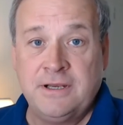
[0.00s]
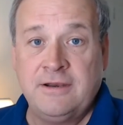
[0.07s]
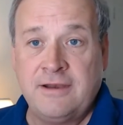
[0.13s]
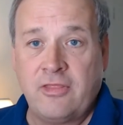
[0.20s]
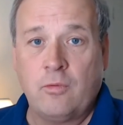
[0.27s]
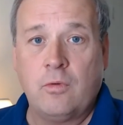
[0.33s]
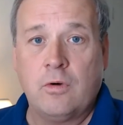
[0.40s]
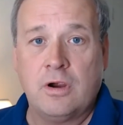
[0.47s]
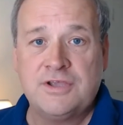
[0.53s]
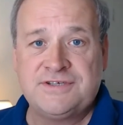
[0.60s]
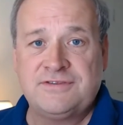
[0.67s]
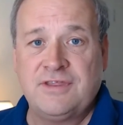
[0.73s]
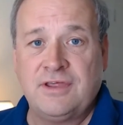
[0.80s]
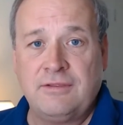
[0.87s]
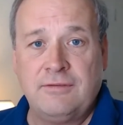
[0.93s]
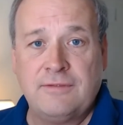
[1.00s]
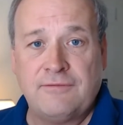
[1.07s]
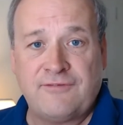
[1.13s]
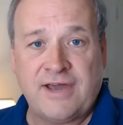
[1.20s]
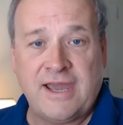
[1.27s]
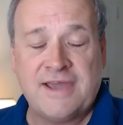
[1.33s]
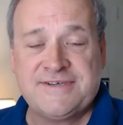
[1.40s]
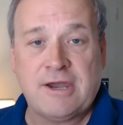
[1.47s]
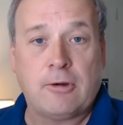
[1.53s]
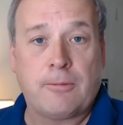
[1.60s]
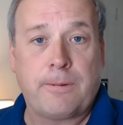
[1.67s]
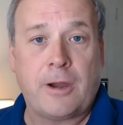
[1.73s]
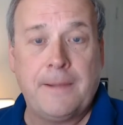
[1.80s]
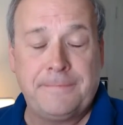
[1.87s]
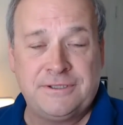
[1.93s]
In other words, the Viasat will
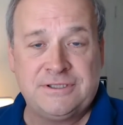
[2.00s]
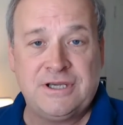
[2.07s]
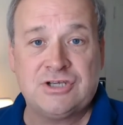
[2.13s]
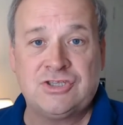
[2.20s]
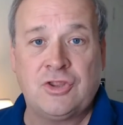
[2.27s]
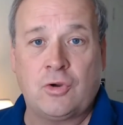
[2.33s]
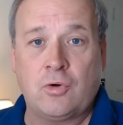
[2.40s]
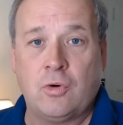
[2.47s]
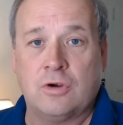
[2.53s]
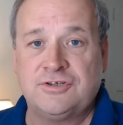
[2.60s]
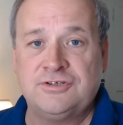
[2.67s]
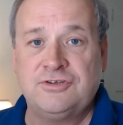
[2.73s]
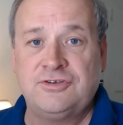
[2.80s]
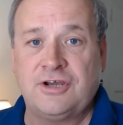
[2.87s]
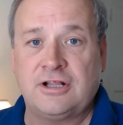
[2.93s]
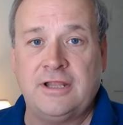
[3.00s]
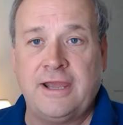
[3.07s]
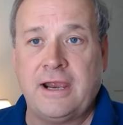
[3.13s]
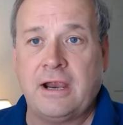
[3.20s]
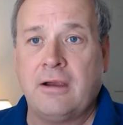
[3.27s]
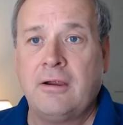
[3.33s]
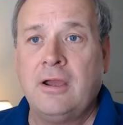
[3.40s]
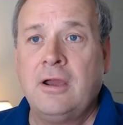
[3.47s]
probably petition the court to declare